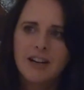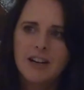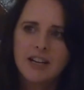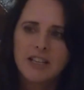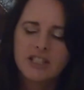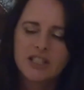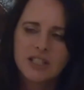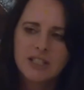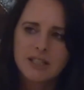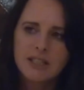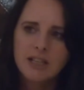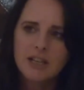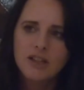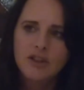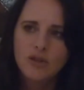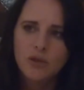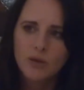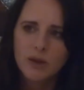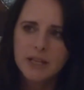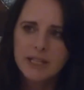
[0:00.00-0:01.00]
It just
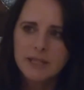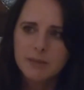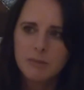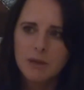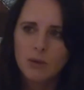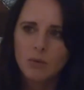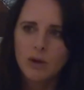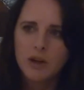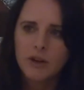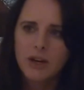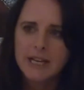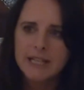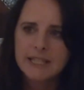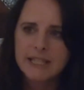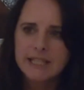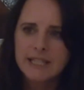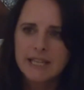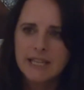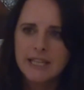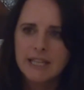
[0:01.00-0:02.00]
annoys me when I
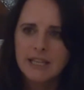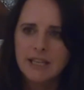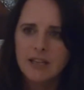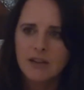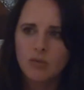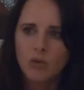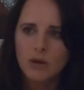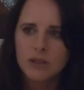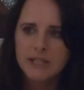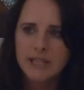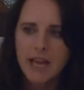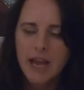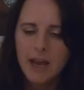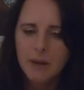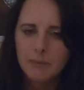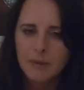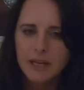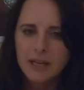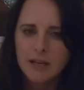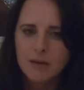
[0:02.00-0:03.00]
see what's
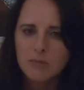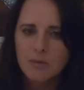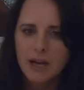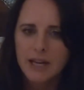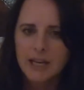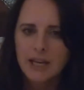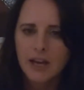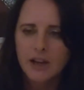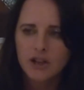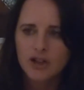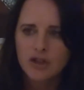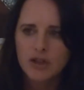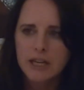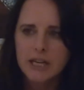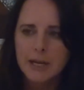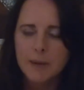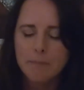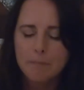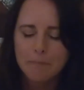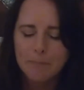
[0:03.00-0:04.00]
happening in my country
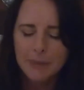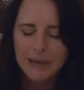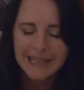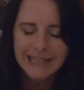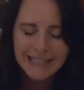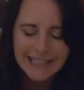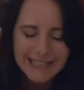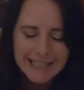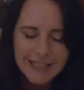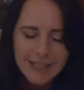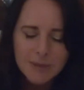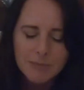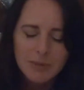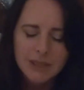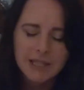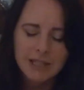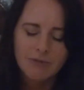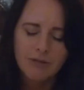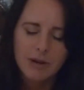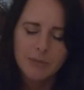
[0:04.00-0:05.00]
completely
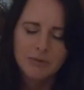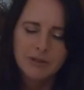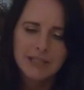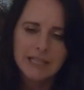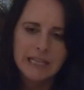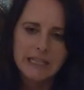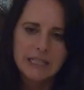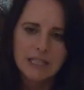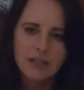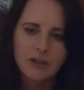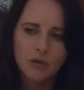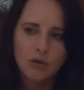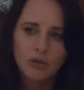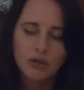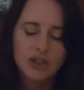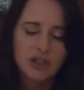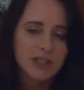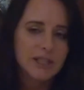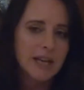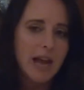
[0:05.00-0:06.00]
misrepresented
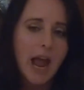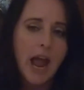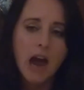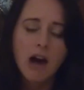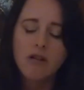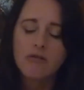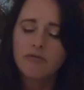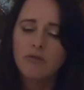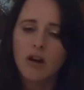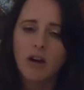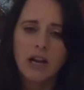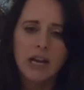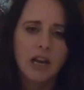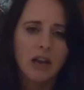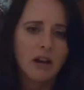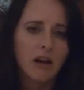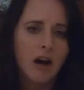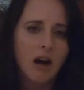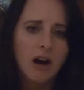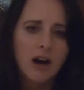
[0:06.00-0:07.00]
or just outright
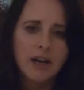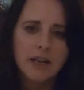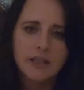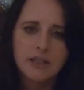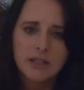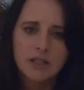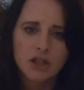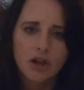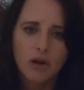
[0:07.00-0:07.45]
lies